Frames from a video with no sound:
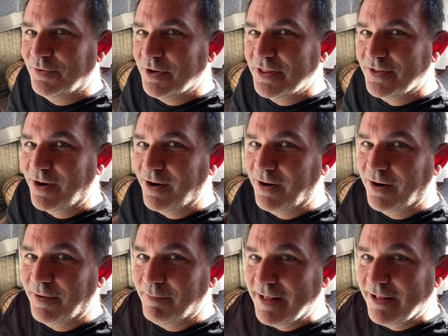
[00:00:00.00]
with
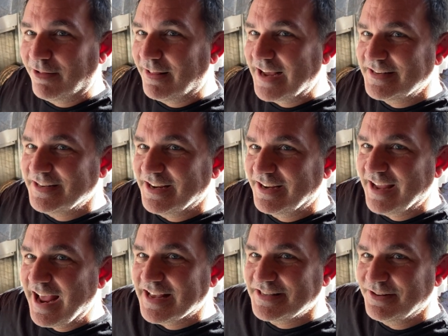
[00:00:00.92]
our malolactic
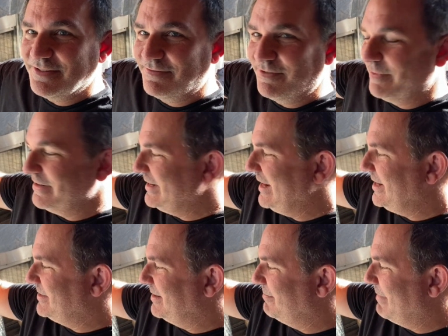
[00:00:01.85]
acid
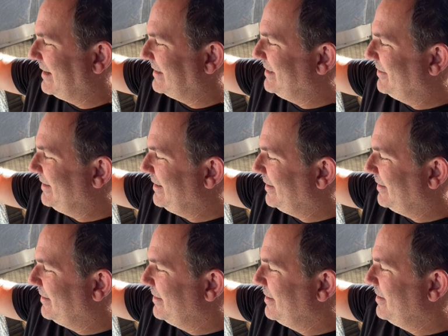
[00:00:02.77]
fermentation bacteria,